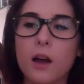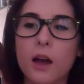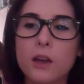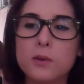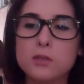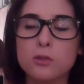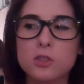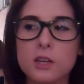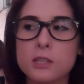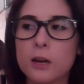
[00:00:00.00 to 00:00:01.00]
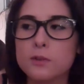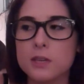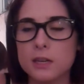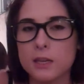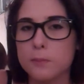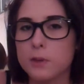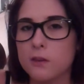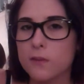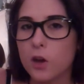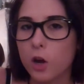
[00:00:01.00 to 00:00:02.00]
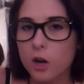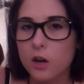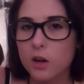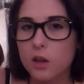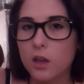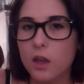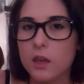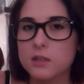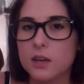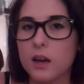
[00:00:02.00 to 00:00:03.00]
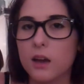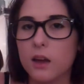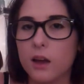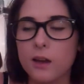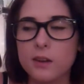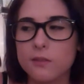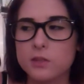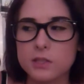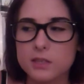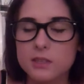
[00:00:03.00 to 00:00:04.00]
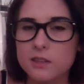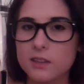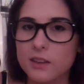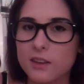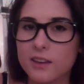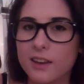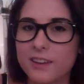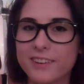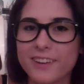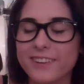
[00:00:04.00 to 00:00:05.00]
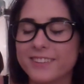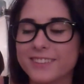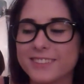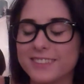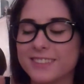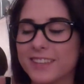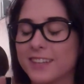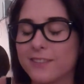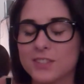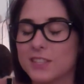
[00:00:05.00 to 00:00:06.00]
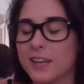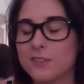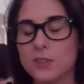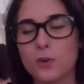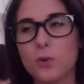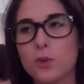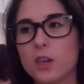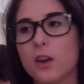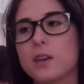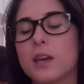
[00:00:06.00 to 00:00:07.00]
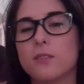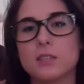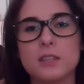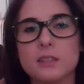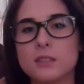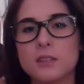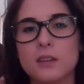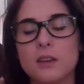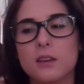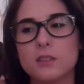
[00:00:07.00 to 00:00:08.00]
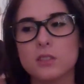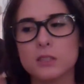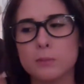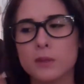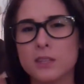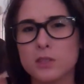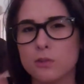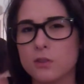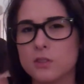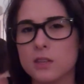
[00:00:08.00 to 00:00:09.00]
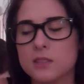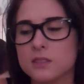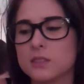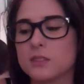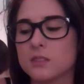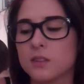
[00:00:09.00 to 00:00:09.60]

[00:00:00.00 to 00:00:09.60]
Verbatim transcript: I always told you guys how I was gonna get a PVR, and I never did. I seriously I never did. After a whole year, I never did it. Actually, it's been like two years, hasn't it?